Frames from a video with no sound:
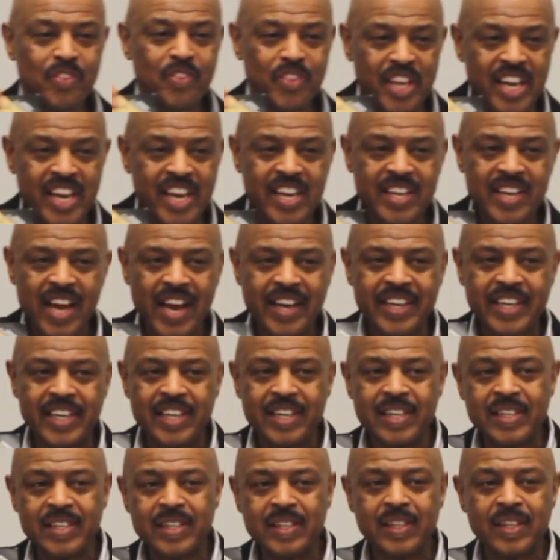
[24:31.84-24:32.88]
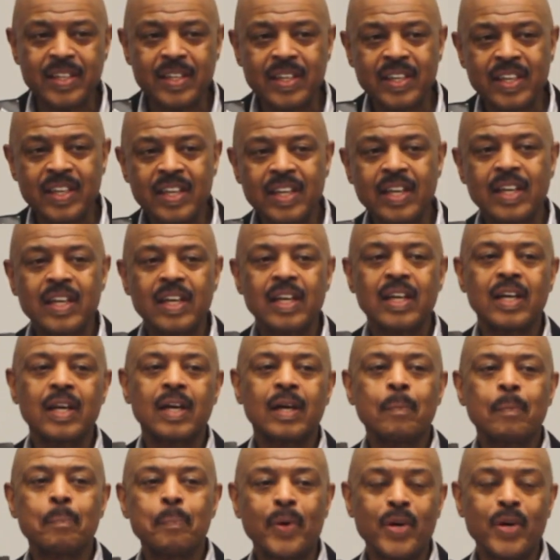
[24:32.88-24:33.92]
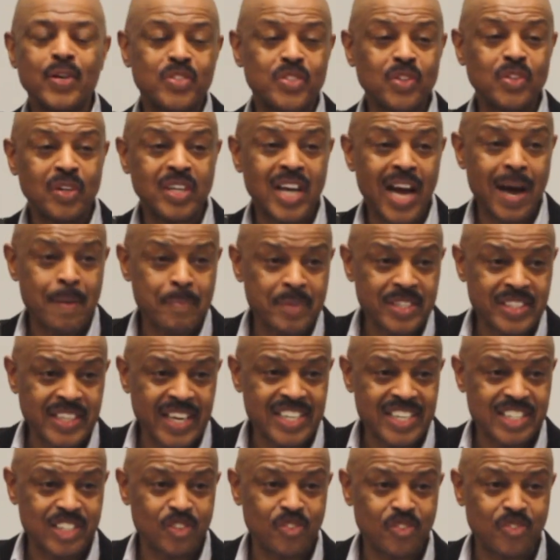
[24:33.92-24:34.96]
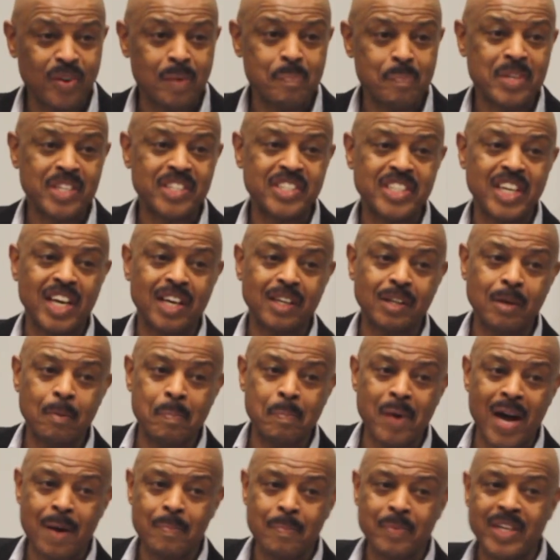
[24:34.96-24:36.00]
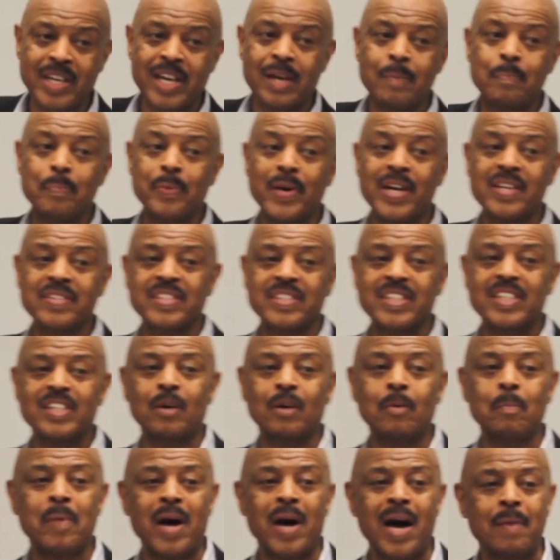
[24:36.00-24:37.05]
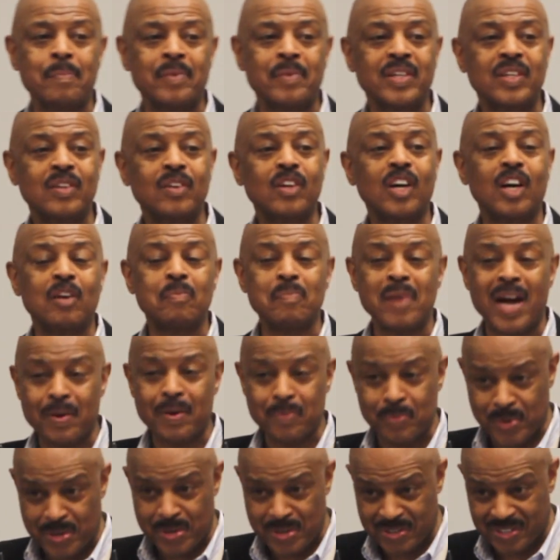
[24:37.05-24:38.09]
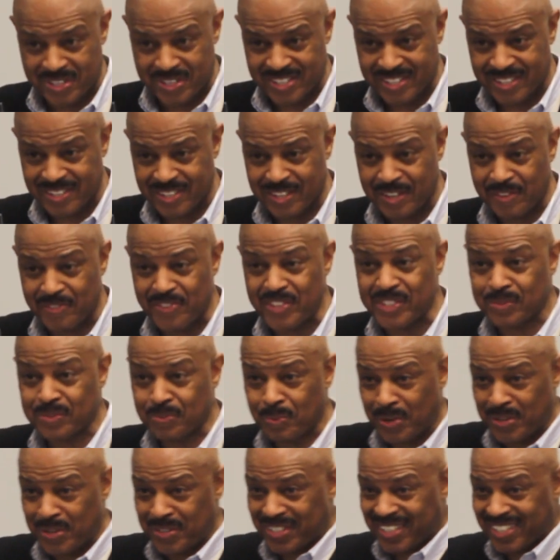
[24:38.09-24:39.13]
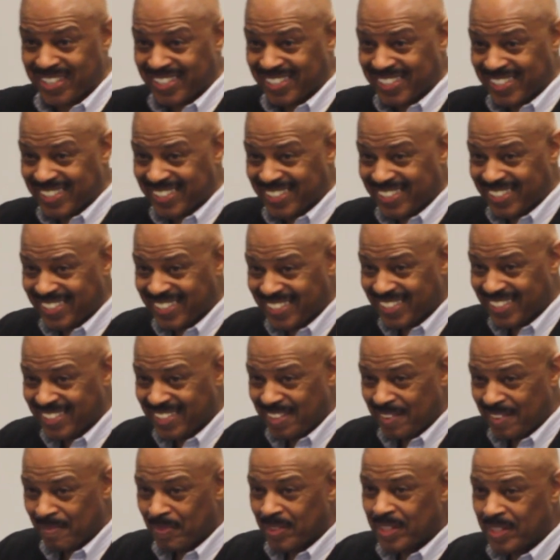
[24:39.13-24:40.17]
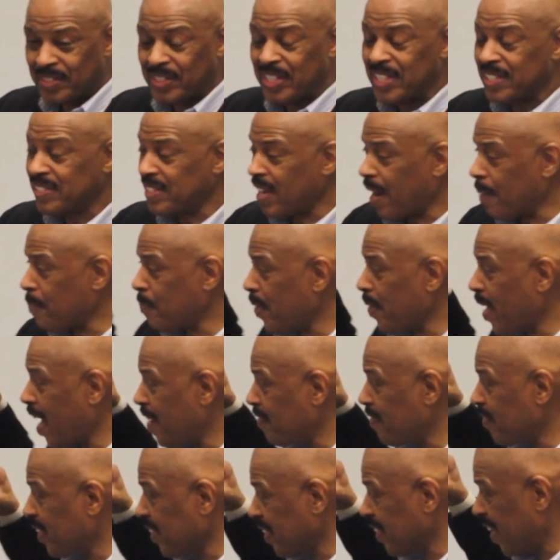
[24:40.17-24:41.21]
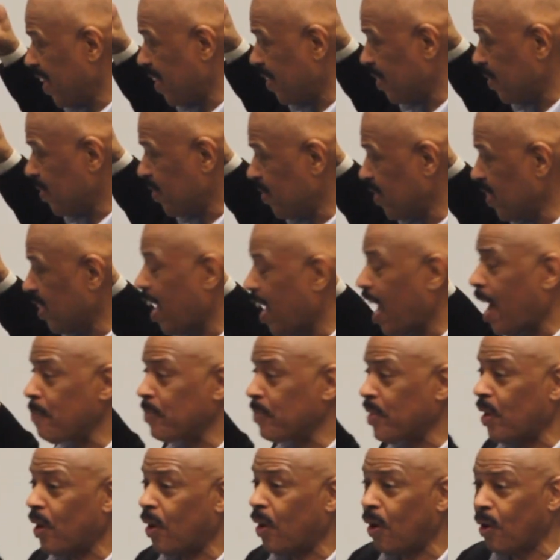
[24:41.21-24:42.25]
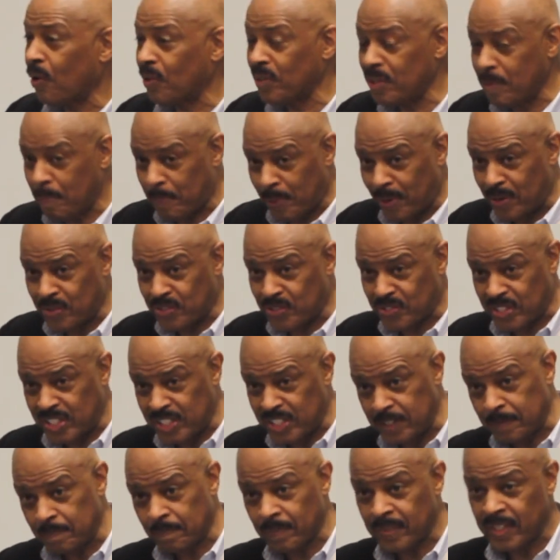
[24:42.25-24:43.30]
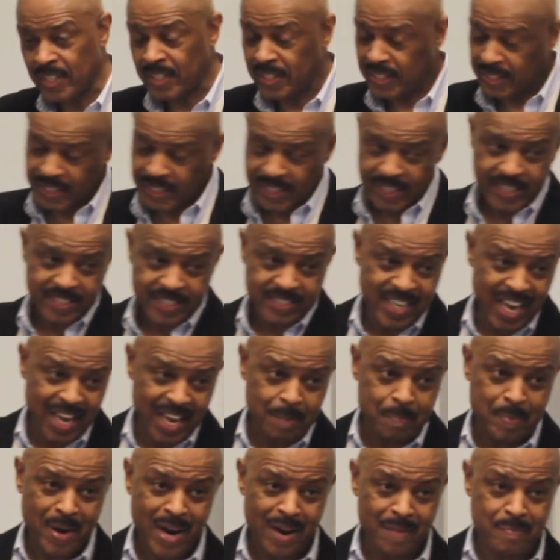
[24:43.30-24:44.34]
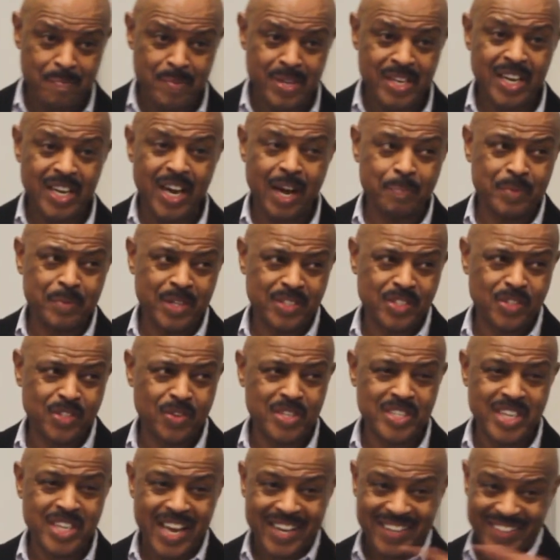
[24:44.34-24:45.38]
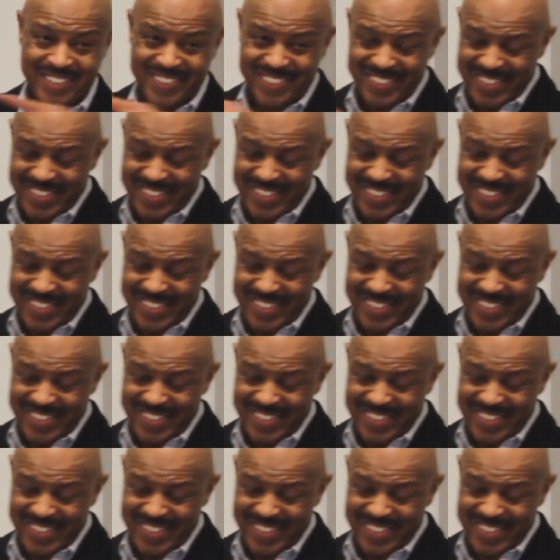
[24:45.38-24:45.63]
Then I get personal commendation from Michelle Obama and President Obama of my work, of his work. These are private letters. I'm the only person, it's not about me, I'm just showing you how to